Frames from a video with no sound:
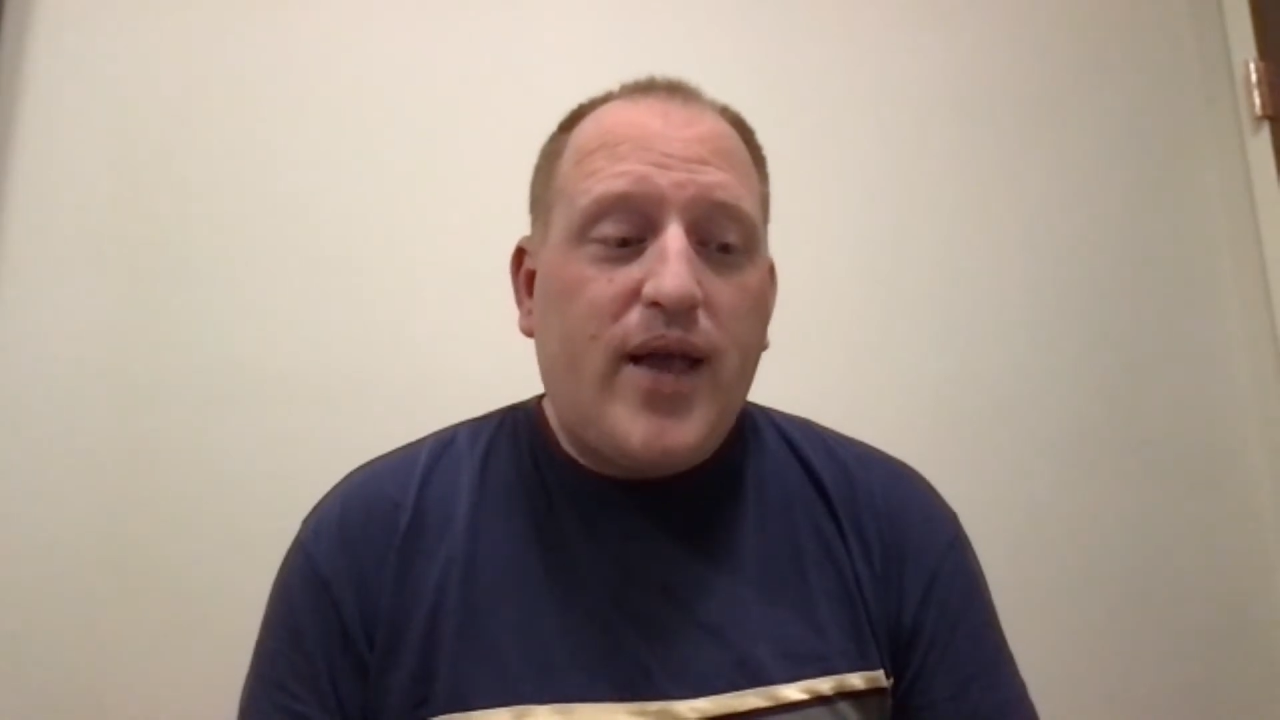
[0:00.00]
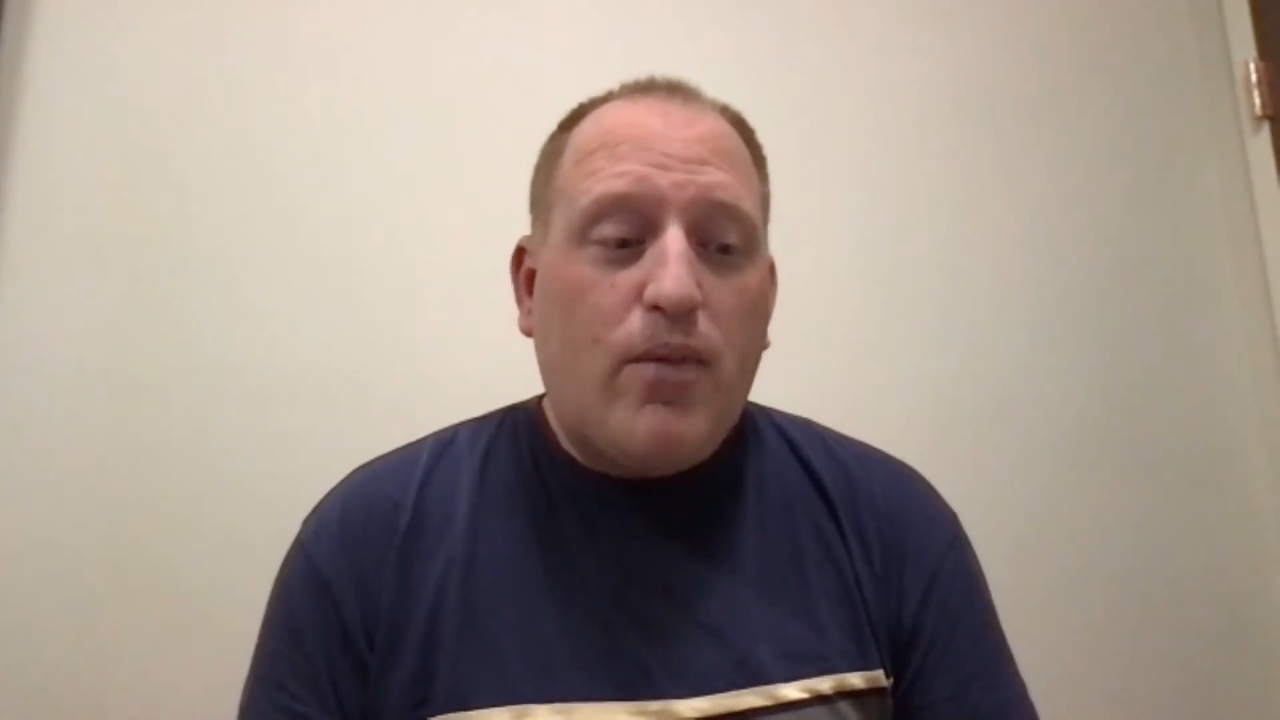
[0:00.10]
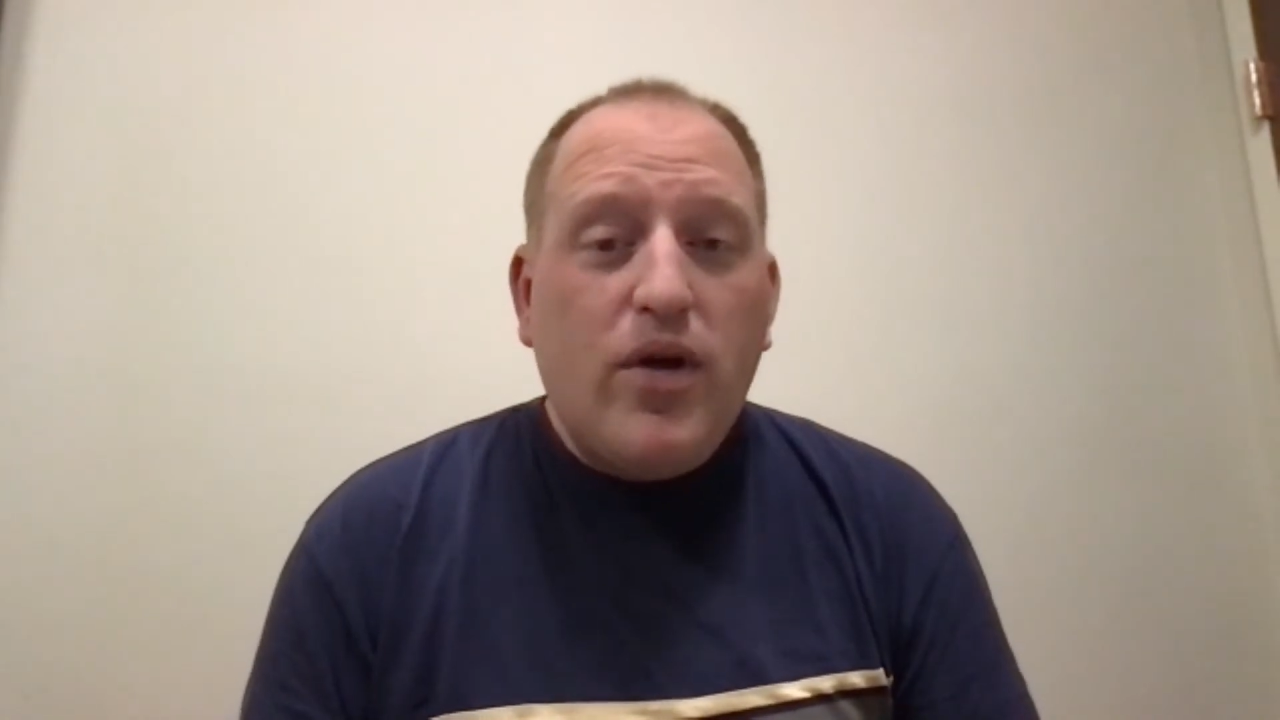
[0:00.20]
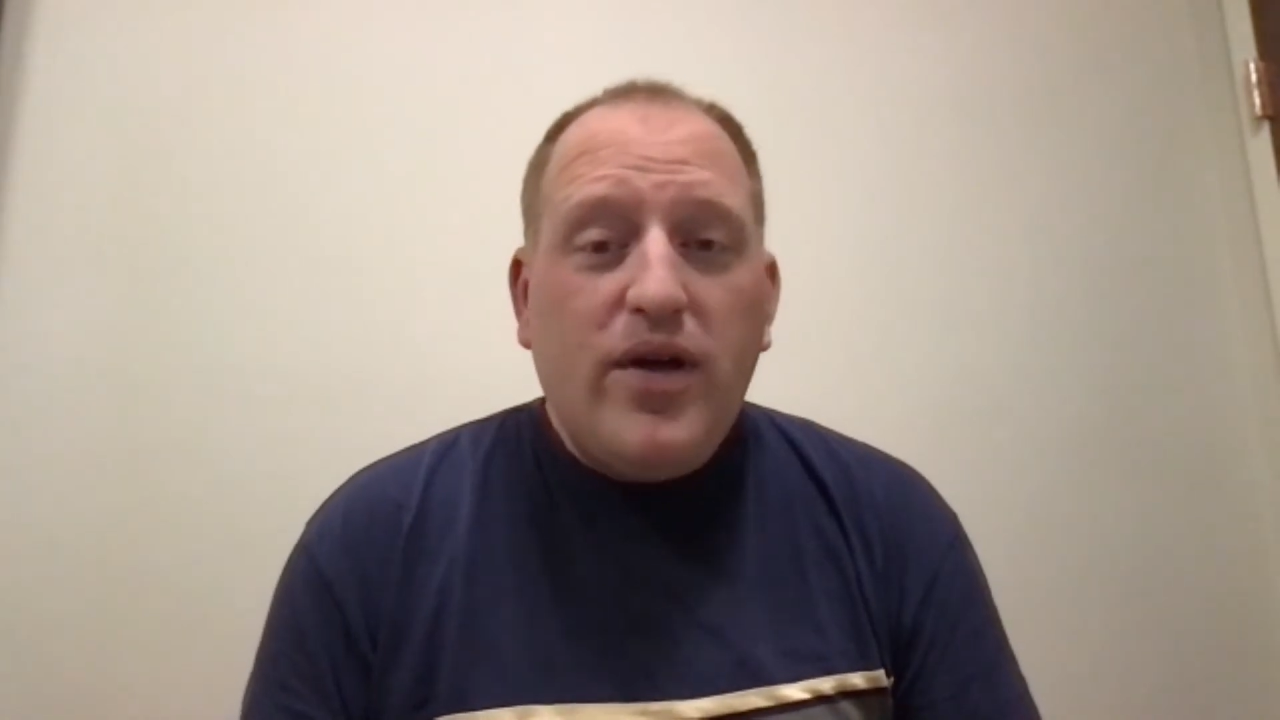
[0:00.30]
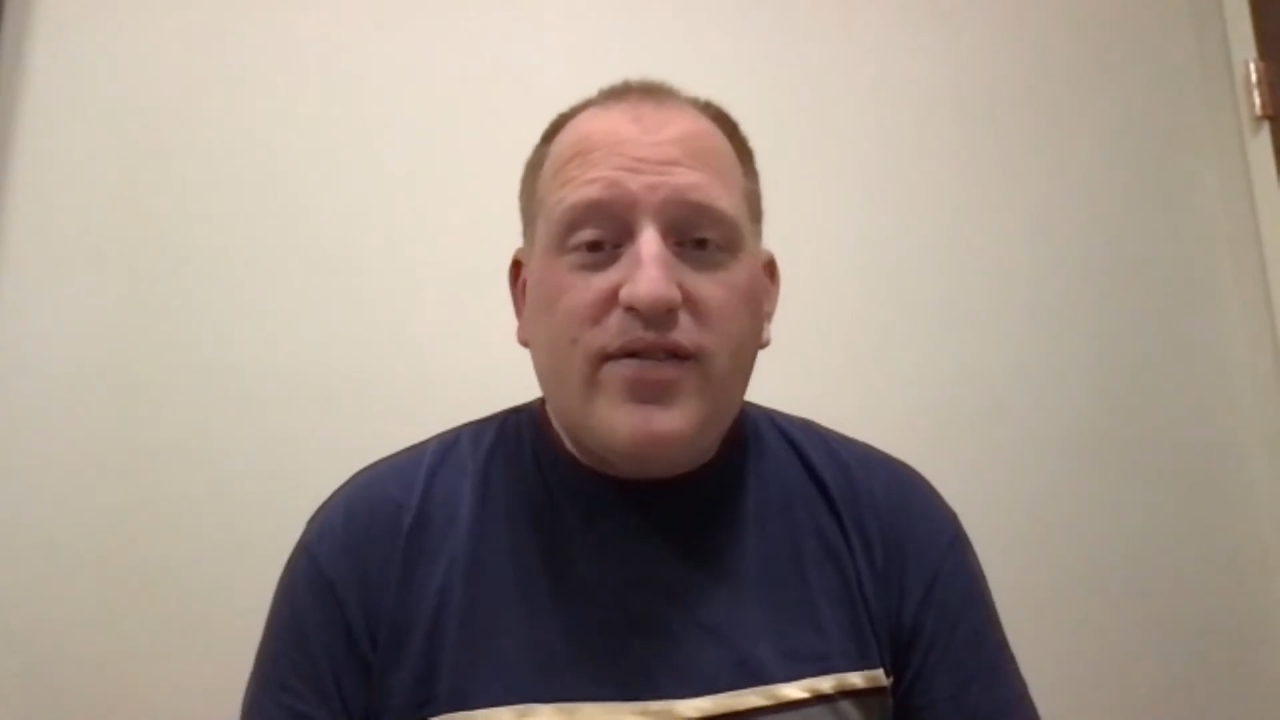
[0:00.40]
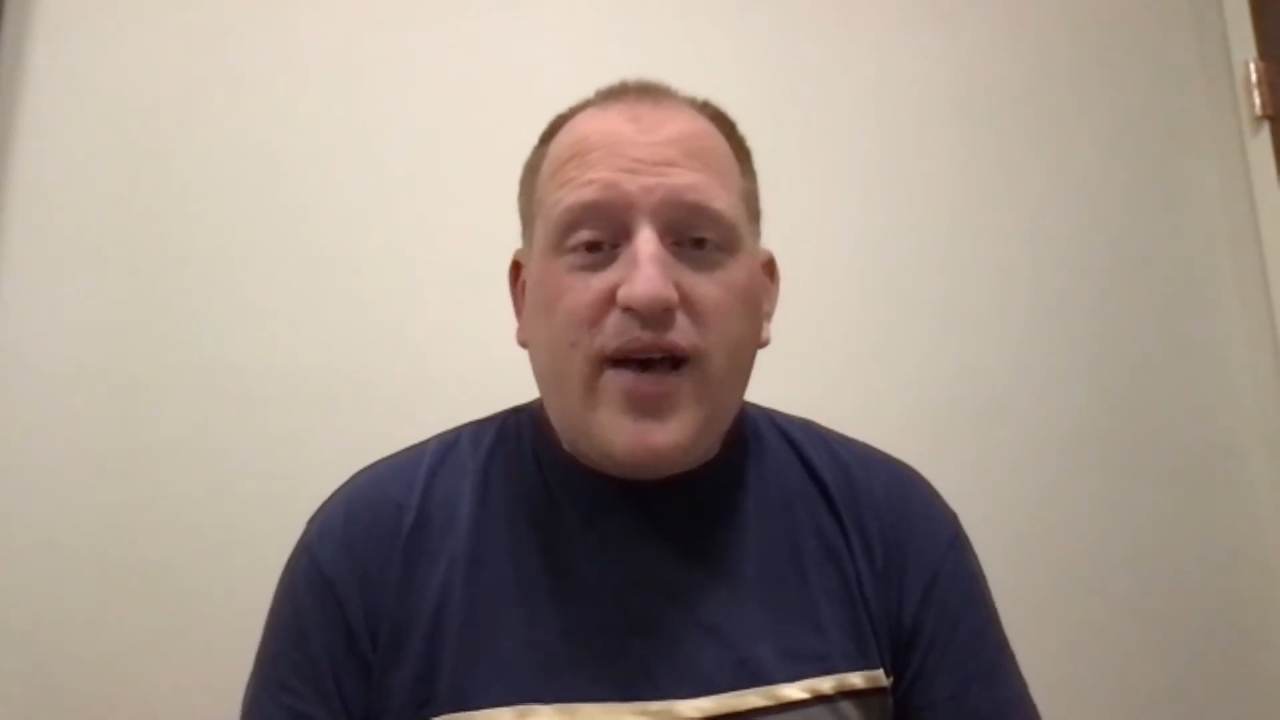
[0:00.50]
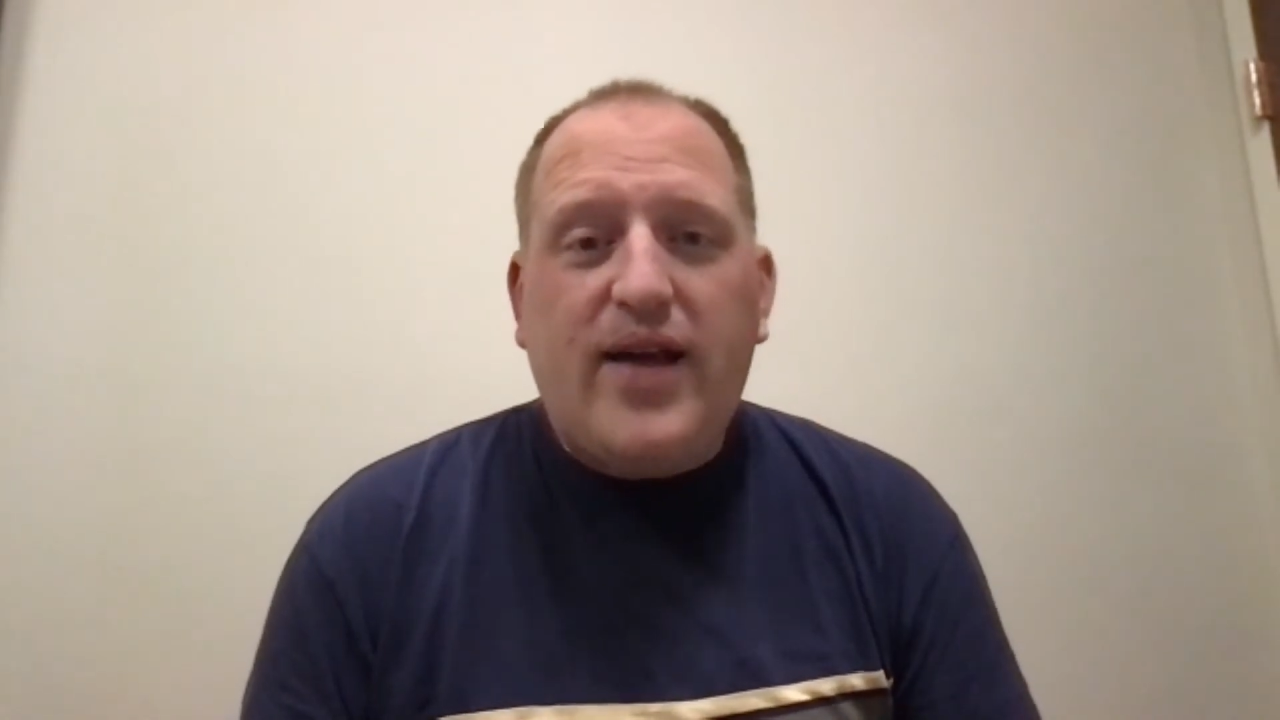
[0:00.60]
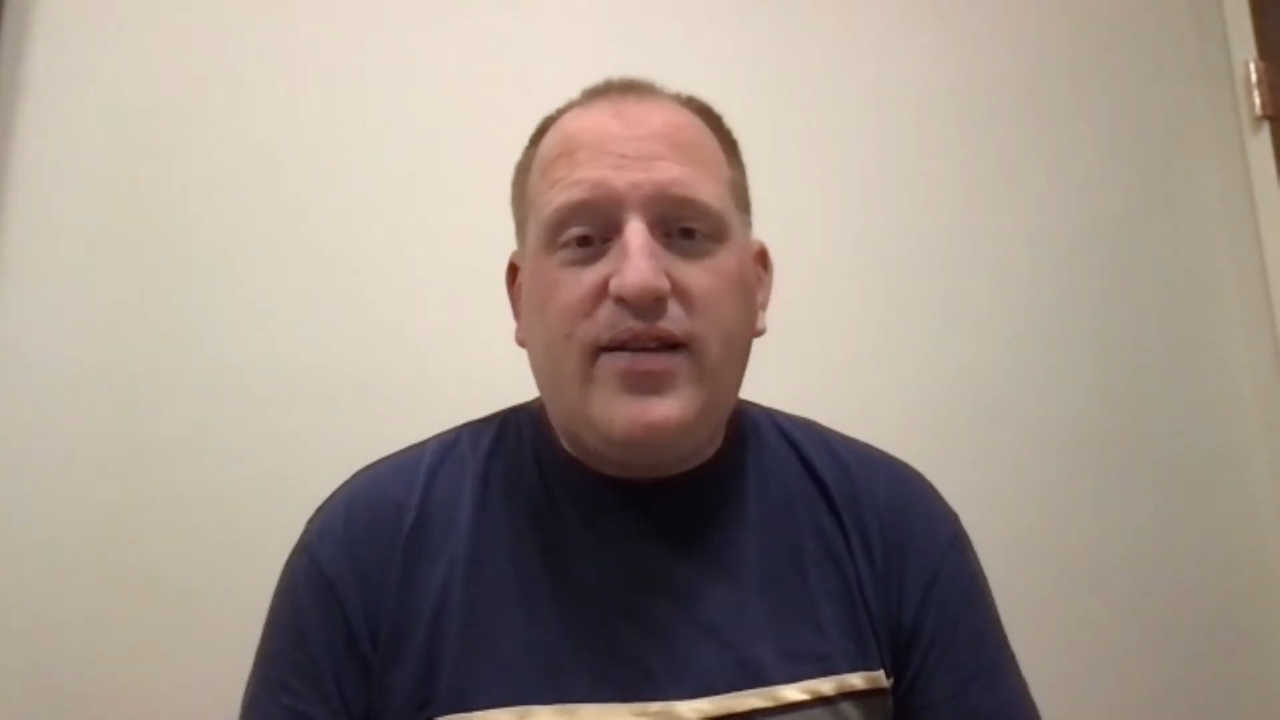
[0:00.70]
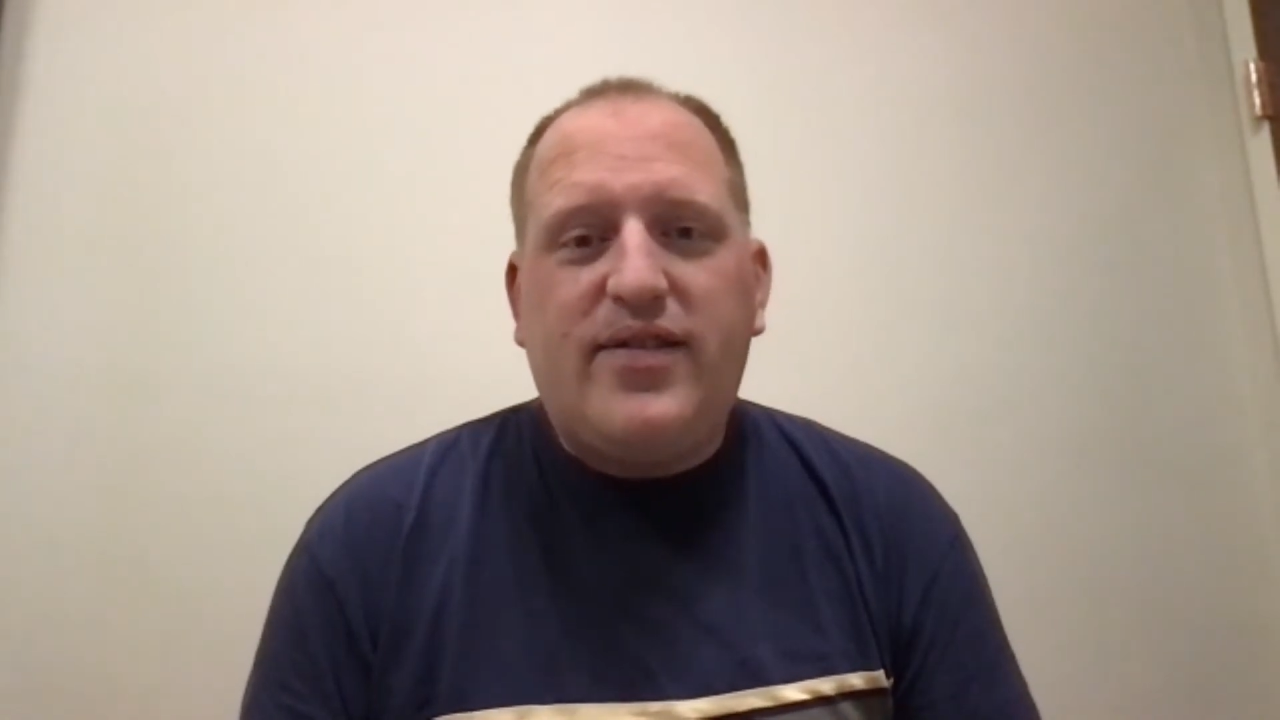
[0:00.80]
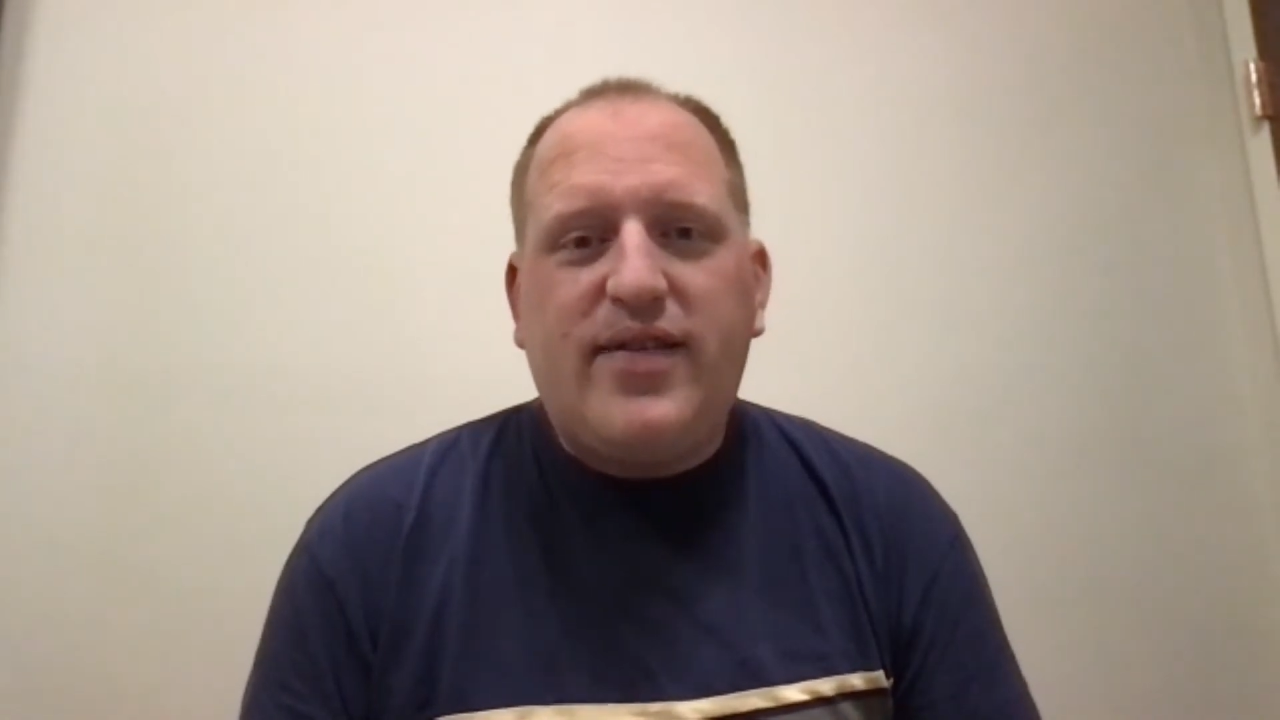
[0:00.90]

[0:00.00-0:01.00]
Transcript: really excited to see